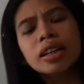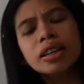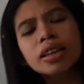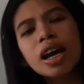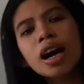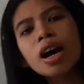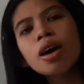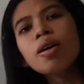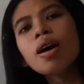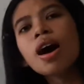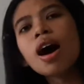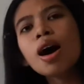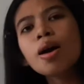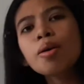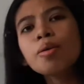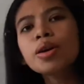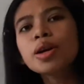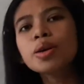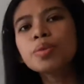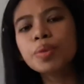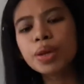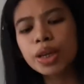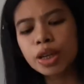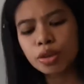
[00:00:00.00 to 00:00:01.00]
Now, how
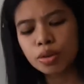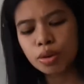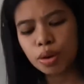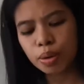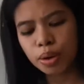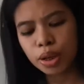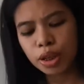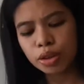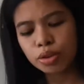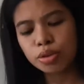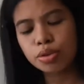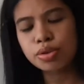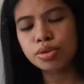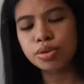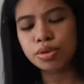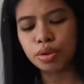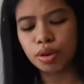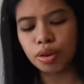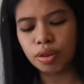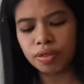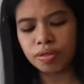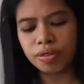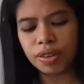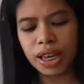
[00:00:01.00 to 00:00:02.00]
are we going to
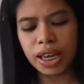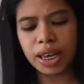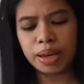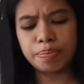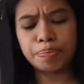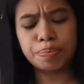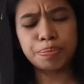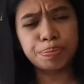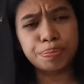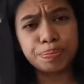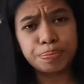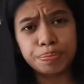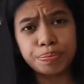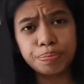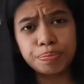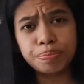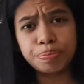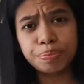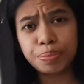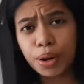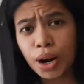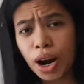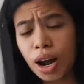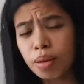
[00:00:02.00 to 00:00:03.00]
solve a
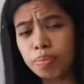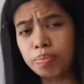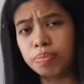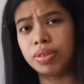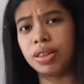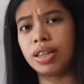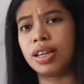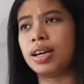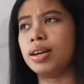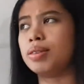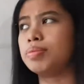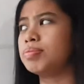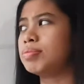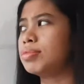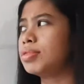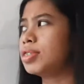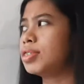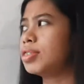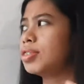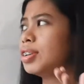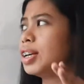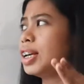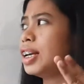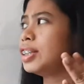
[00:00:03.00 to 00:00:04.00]
problem
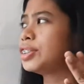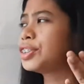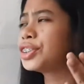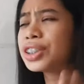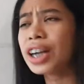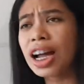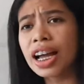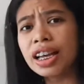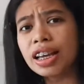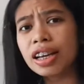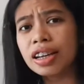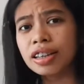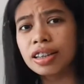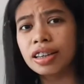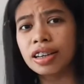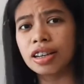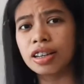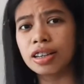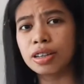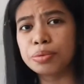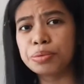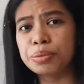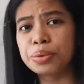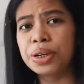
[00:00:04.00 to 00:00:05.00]
or a
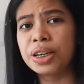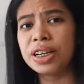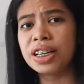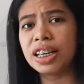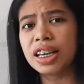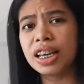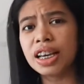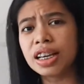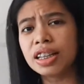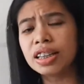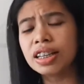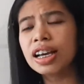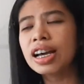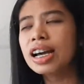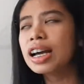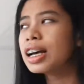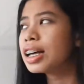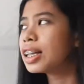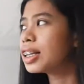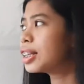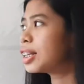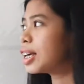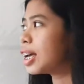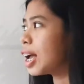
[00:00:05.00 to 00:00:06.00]
triangle wherein
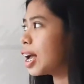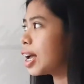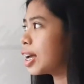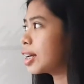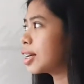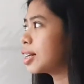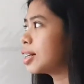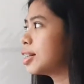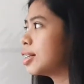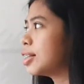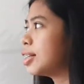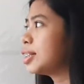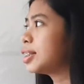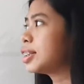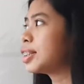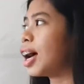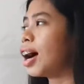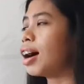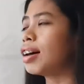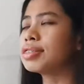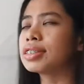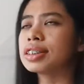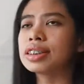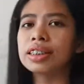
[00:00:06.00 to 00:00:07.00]
the angle is
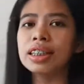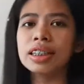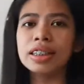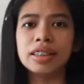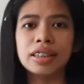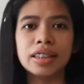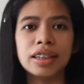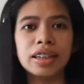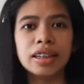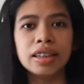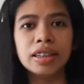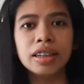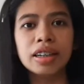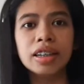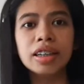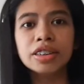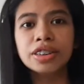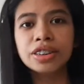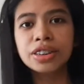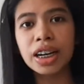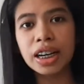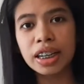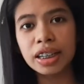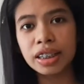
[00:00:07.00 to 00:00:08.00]
outside the
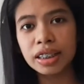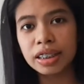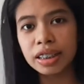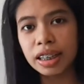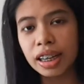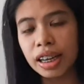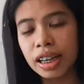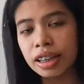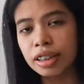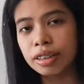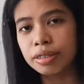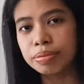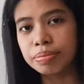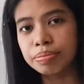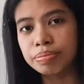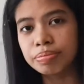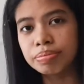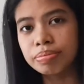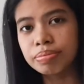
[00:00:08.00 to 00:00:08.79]
triangle?